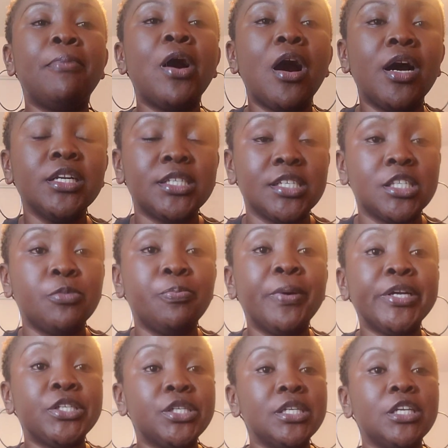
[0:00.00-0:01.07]
part,
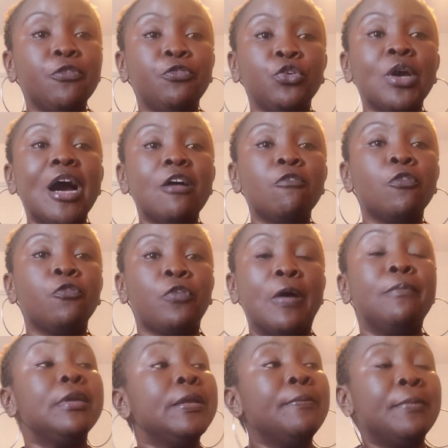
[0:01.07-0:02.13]
especially if you have a
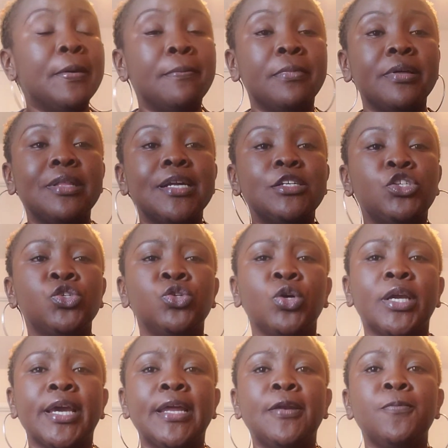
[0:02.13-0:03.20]
family member that
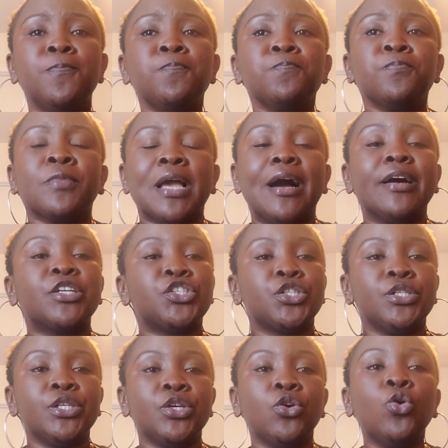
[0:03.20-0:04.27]
can
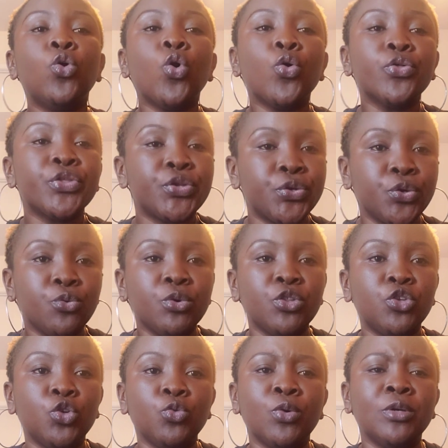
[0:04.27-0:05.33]
actually go through
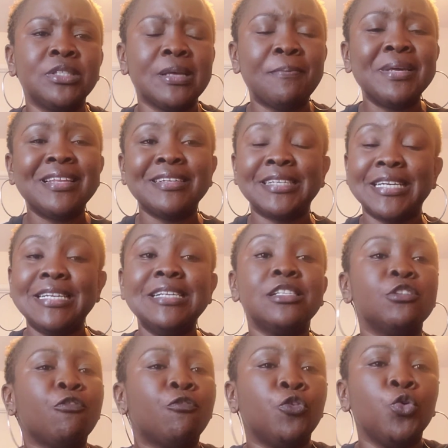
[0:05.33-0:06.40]
with you, or somebody that can
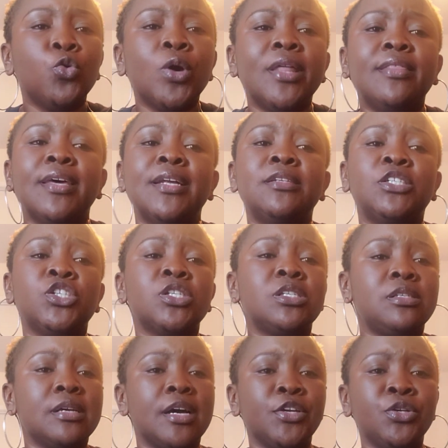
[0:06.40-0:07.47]
interview and then
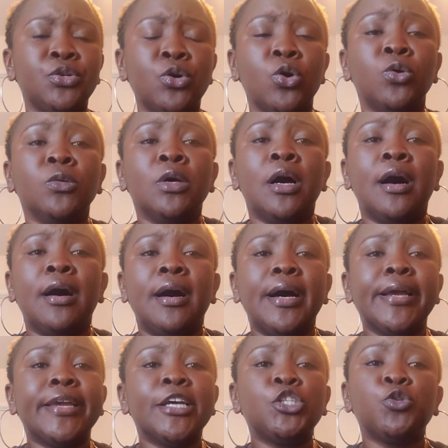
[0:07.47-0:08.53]
just
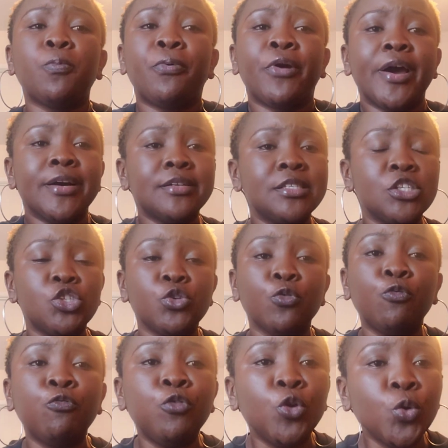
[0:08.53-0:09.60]
get to practice your
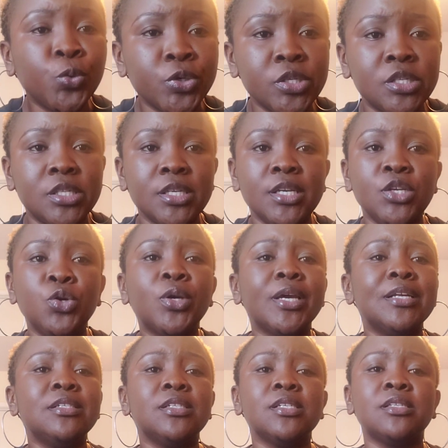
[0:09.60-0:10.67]
fluency, you
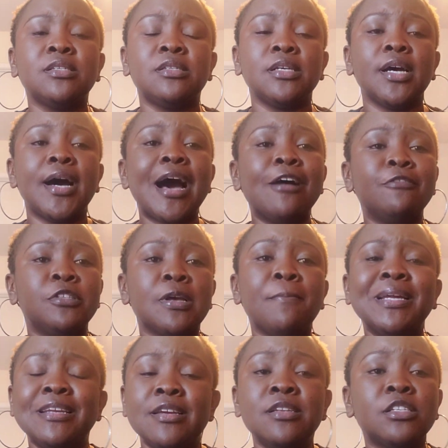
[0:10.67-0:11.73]
can just have
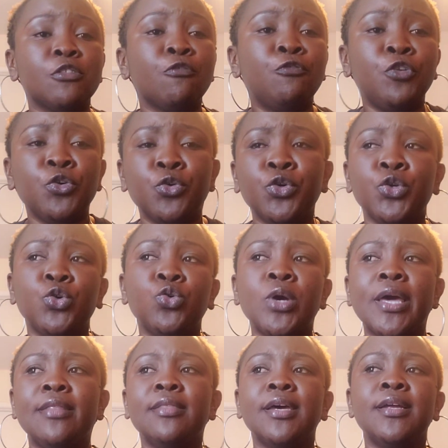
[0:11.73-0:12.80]
somebody interview you
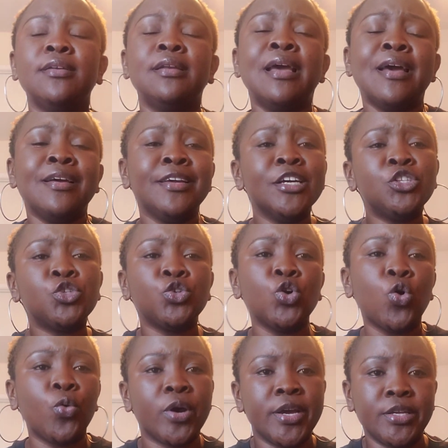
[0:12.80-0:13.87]
and then get to
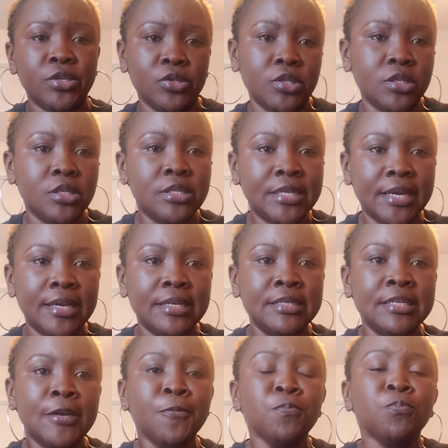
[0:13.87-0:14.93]
know where you
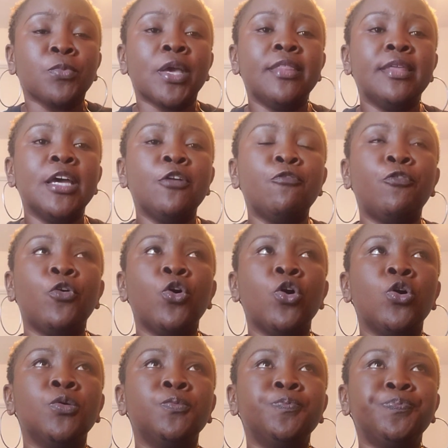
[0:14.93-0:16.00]
stand. And then
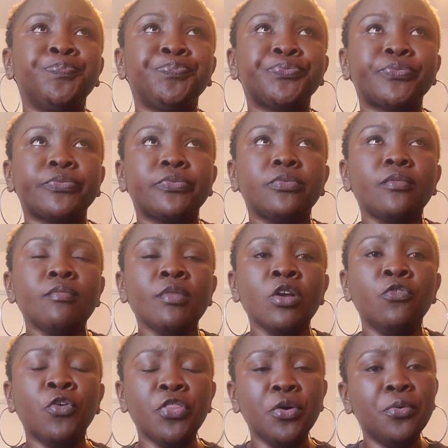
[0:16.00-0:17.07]
for
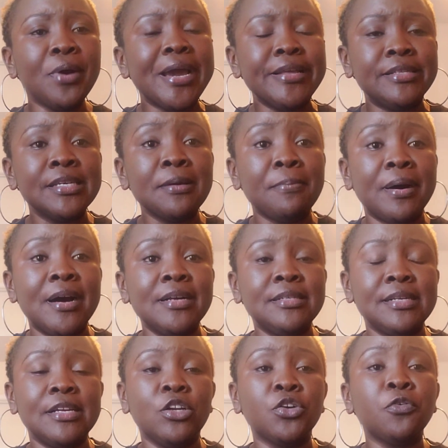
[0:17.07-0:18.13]
the writing
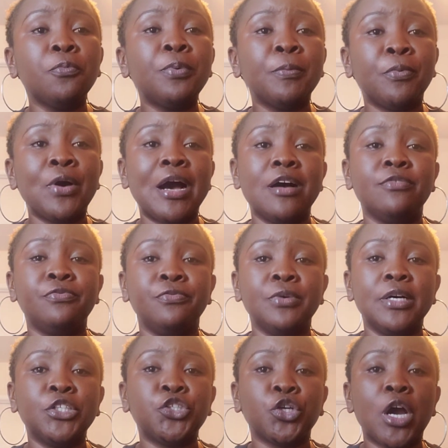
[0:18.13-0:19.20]
part, a lot of people
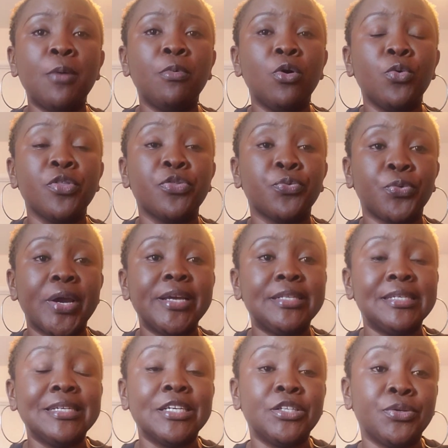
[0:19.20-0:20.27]
have trouble with
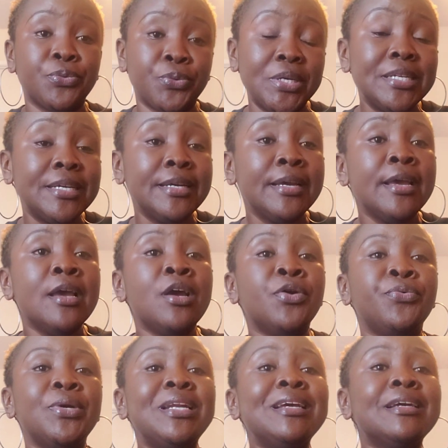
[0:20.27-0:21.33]
writing and the reading.
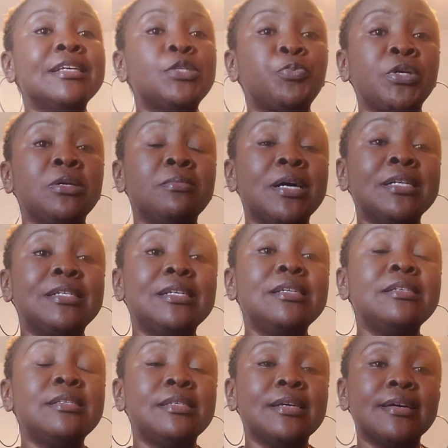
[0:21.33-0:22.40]
Reading is pretty much
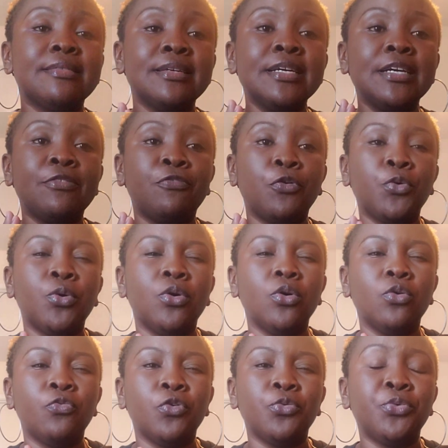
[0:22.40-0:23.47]
easy. I think
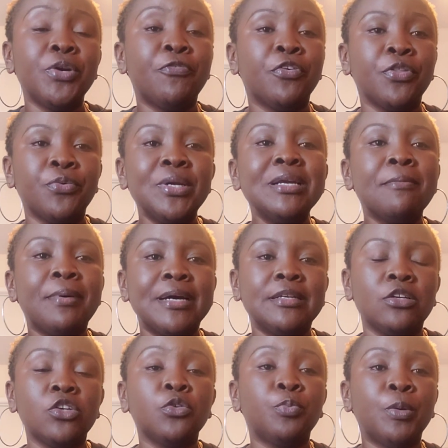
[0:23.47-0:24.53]
for the reading part,
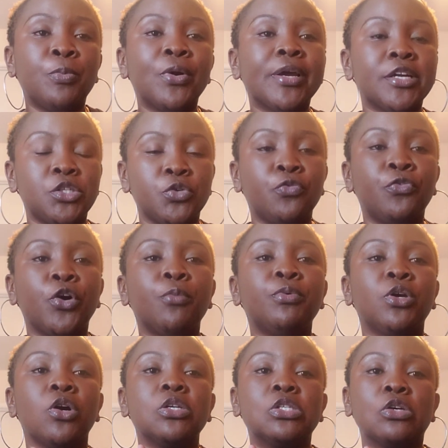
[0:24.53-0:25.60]
a lot of people get to fail
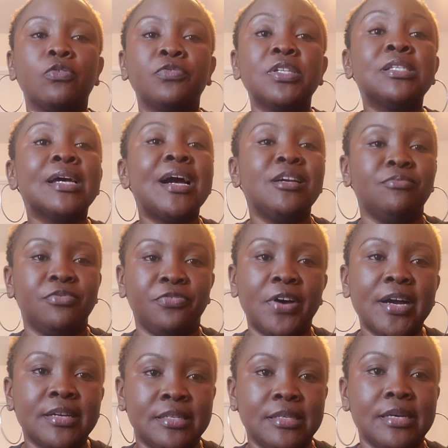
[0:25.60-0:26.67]
because of the time
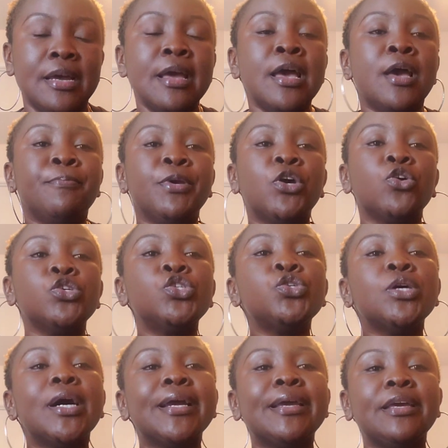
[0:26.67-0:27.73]
factor. Because
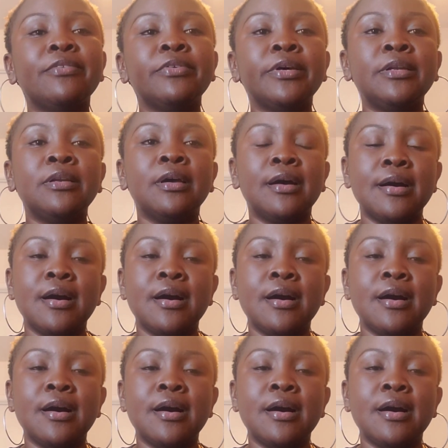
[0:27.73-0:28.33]
you are given